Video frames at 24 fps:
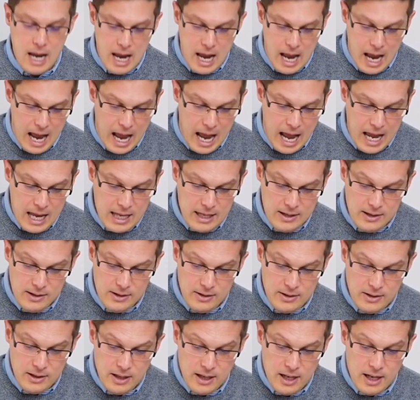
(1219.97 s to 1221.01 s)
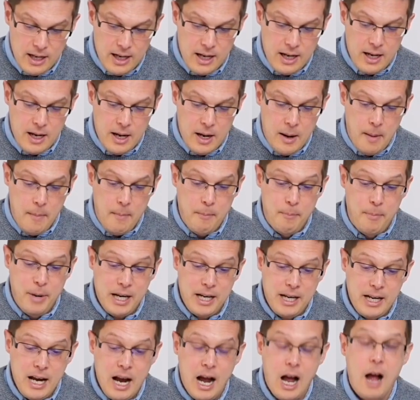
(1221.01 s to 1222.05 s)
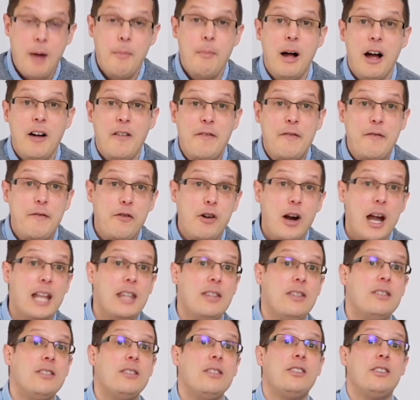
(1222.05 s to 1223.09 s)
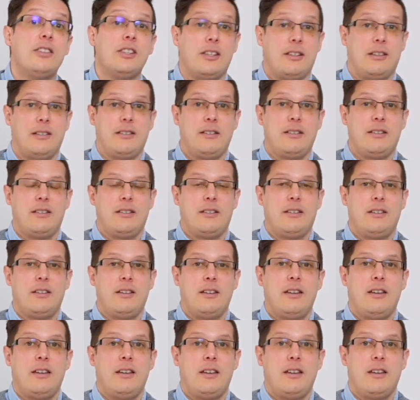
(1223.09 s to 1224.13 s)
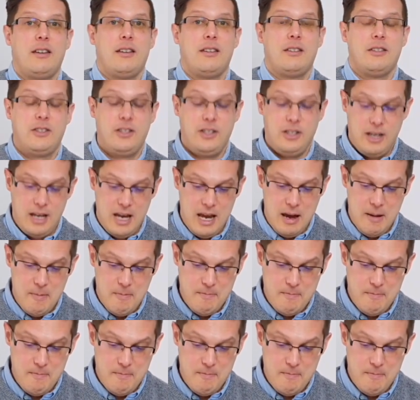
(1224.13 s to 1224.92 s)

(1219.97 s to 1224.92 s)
and become a friend to him.